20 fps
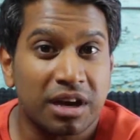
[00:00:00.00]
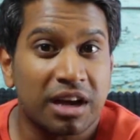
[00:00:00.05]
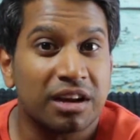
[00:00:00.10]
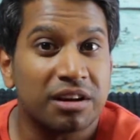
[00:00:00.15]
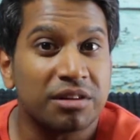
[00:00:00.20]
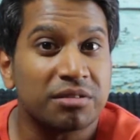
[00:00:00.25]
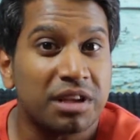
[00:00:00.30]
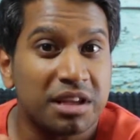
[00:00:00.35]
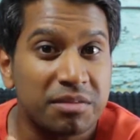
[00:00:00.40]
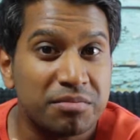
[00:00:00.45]

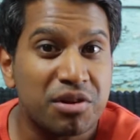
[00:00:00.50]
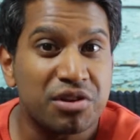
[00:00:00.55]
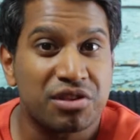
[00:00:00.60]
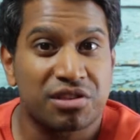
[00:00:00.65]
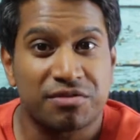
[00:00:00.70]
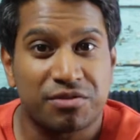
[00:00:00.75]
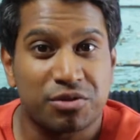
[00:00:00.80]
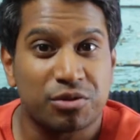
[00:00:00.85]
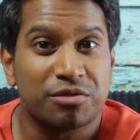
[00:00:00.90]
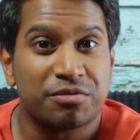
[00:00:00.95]
and he must
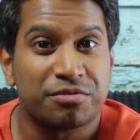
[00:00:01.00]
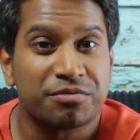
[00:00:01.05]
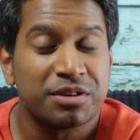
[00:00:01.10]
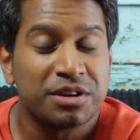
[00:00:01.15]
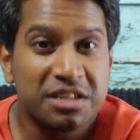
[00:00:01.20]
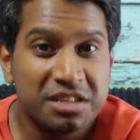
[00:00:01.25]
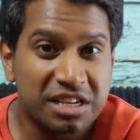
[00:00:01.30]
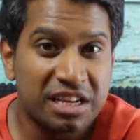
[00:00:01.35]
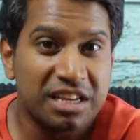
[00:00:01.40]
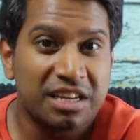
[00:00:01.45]
have sort of
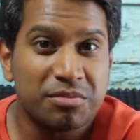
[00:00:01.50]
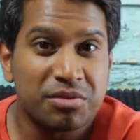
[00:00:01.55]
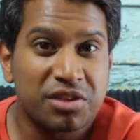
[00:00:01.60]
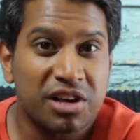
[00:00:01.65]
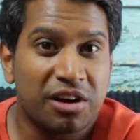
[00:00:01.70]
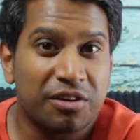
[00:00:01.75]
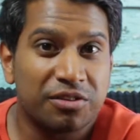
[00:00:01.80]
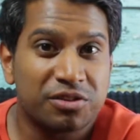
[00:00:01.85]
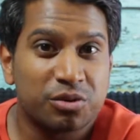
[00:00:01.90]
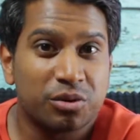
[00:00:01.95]
endeared
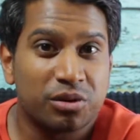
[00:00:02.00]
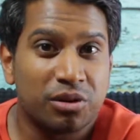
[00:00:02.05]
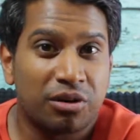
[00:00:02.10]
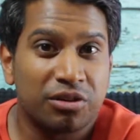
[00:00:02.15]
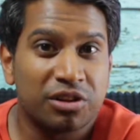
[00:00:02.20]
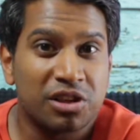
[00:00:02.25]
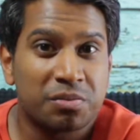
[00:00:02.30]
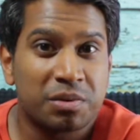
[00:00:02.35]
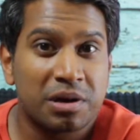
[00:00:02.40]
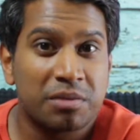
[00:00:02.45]
himself to a lot
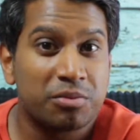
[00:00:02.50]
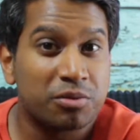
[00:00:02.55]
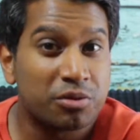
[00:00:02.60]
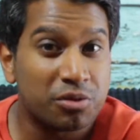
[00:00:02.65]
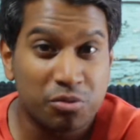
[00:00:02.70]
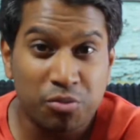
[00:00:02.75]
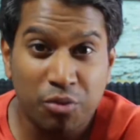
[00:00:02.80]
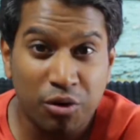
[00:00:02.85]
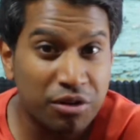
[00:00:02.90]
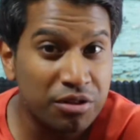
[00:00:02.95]
of these people,
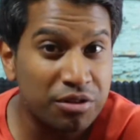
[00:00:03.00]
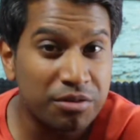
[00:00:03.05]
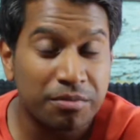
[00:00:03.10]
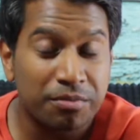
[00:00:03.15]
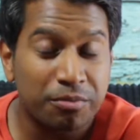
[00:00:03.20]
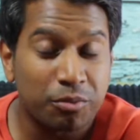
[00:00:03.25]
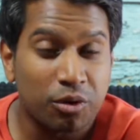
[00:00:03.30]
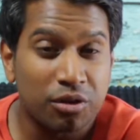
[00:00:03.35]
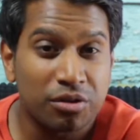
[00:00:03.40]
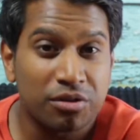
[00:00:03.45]
because one
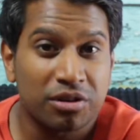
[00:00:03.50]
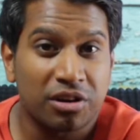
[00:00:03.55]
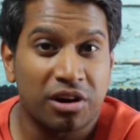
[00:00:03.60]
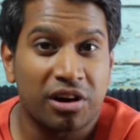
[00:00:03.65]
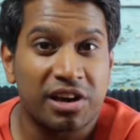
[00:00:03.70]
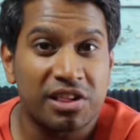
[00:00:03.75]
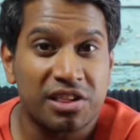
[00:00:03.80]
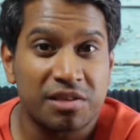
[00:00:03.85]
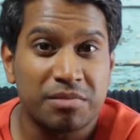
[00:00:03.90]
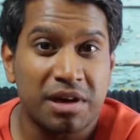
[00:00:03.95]
of the
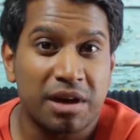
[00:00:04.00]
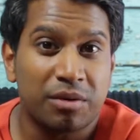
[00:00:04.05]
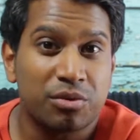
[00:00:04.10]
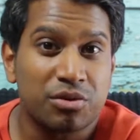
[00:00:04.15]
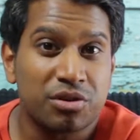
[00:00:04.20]
guys he met